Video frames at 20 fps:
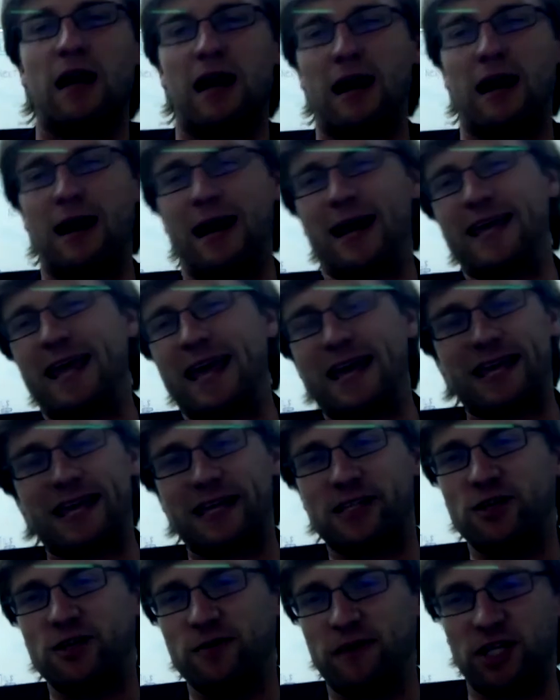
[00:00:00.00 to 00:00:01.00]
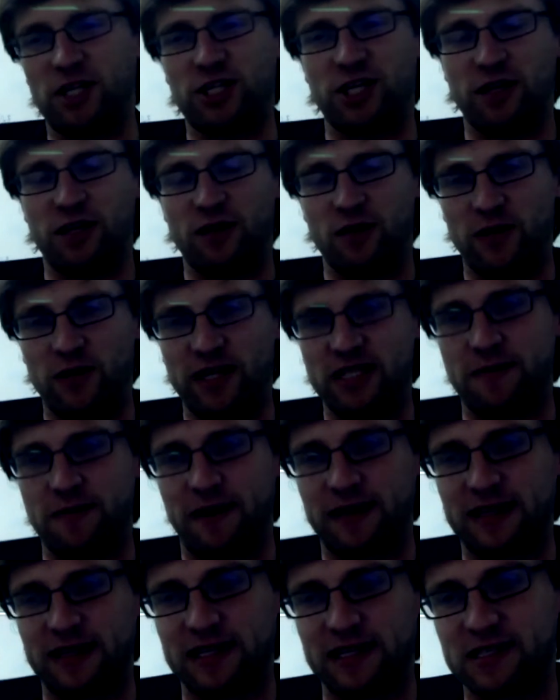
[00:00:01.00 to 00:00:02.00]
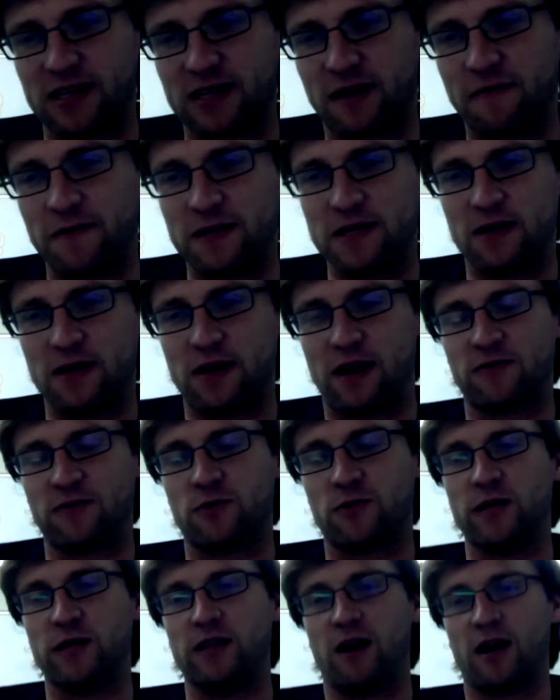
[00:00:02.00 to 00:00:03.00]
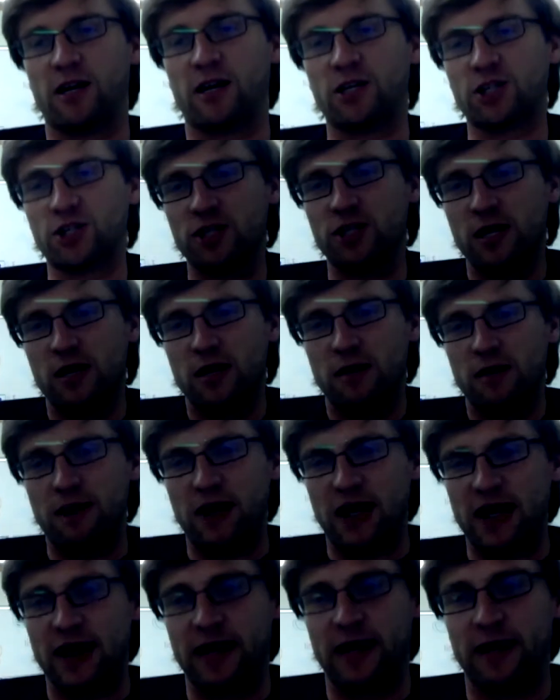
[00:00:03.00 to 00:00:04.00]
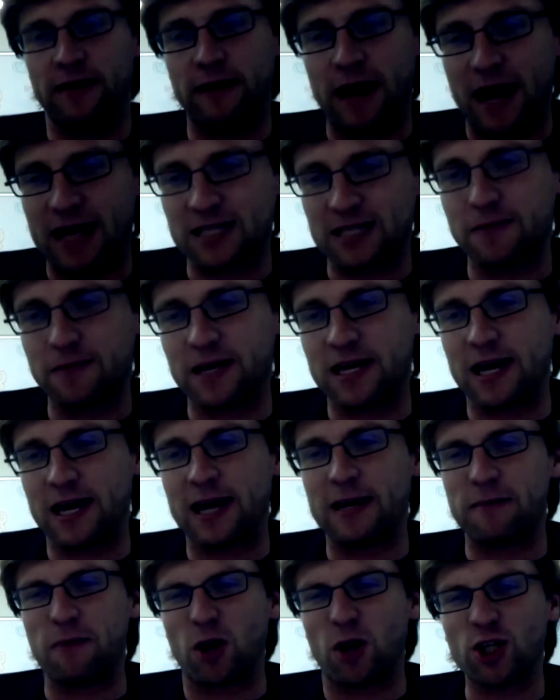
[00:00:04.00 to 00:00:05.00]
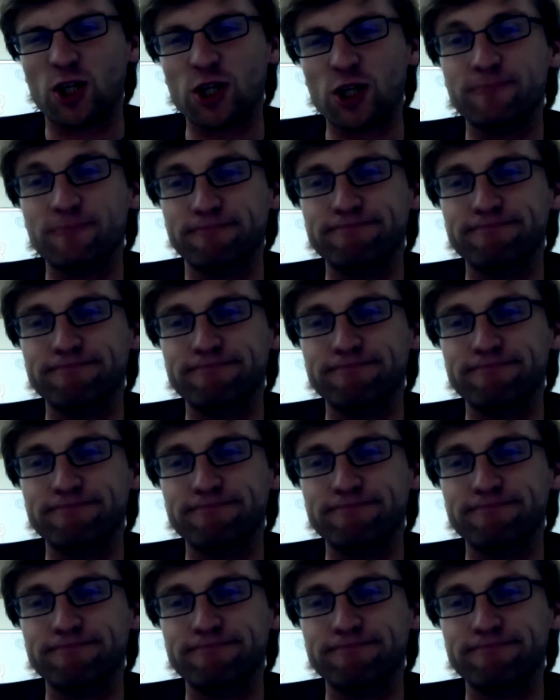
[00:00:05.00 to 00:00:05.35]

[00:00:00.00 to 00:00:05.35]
I can't get too much into the weeds about that stuff until after we launch, but ask me again in March.